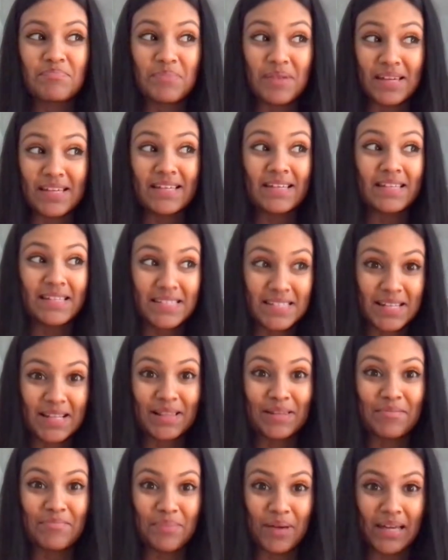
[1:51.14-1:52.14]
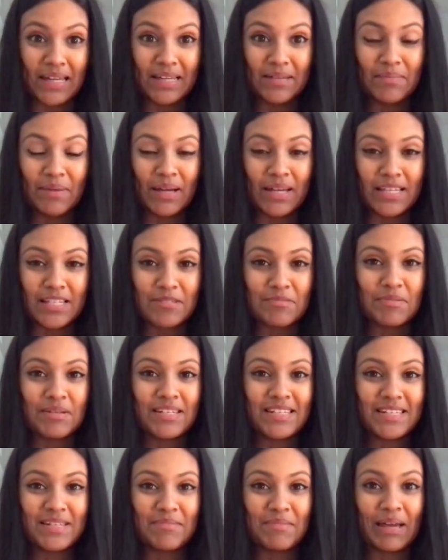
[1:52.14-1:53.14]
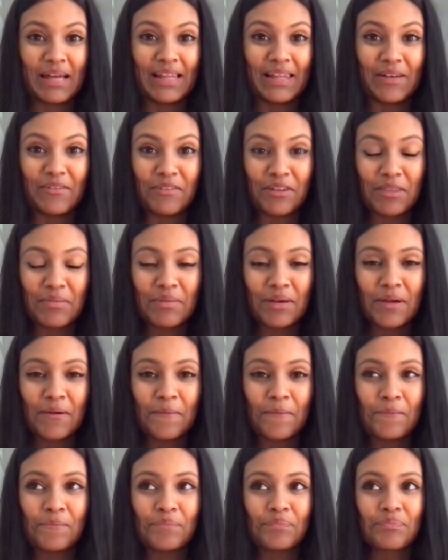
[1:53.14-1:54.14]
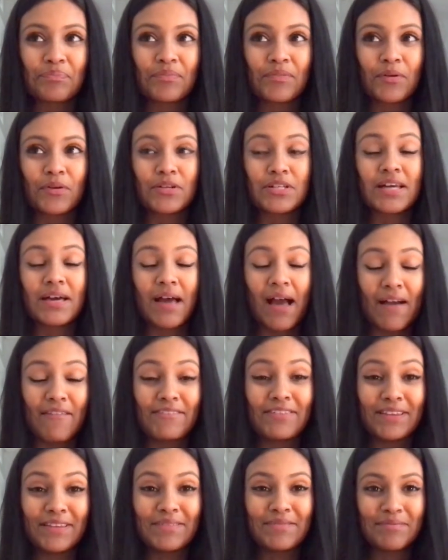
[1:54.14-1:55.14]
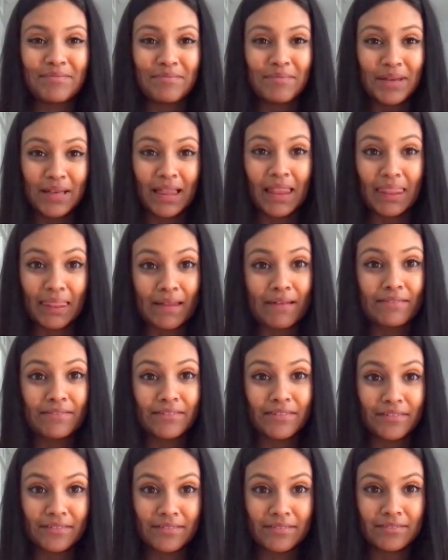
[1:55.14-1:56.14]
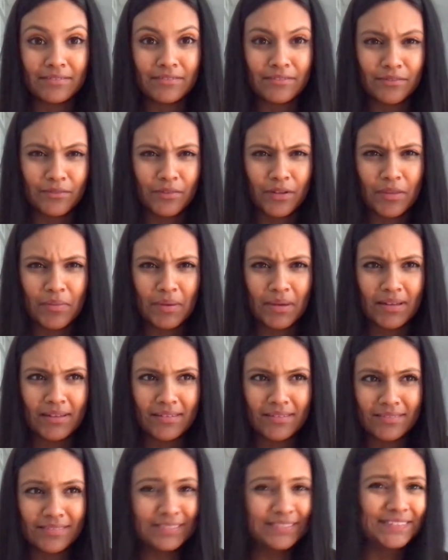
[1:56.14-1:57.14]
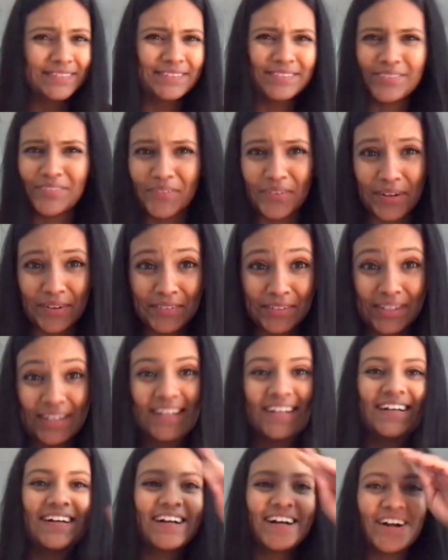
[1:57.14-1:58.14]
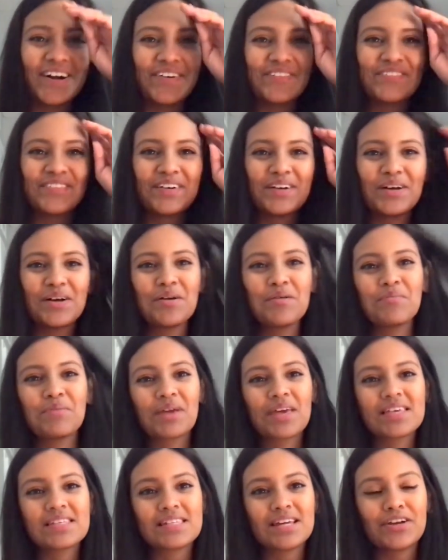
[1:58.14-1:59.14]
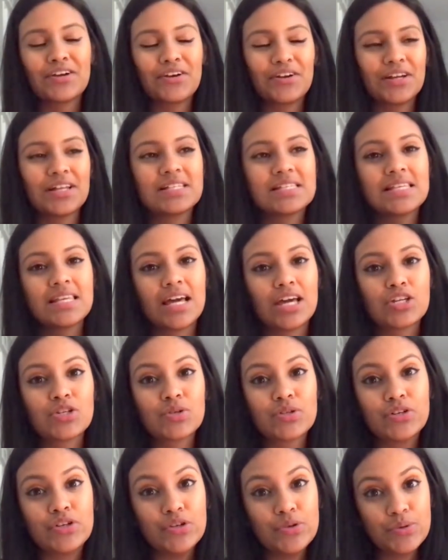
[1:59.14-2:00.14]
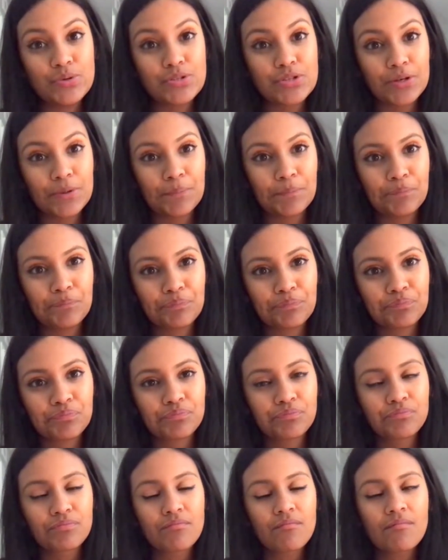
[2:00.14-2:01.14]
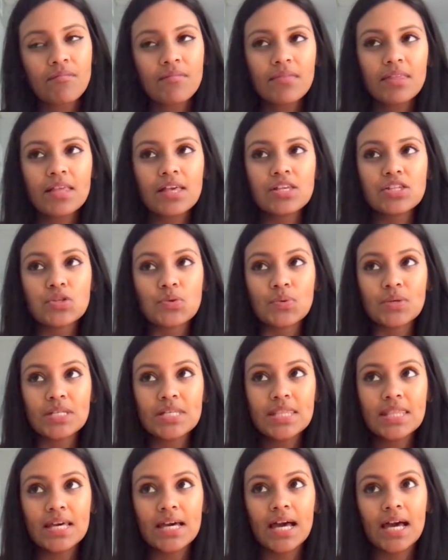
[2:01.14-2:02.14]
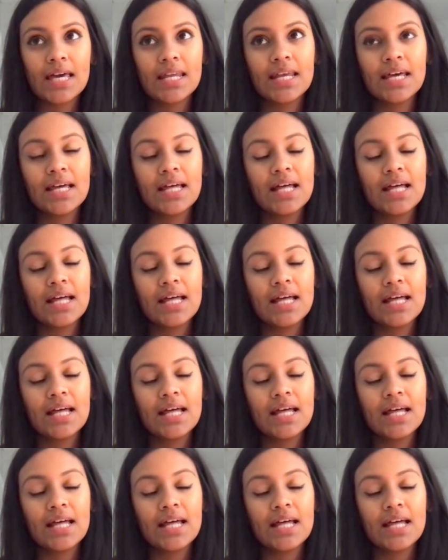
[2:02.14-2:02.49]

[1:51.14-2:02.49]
basically begging my husband to make love with me, or to make love with me. Whatever, because I heard it's a natural inducer. So we did that,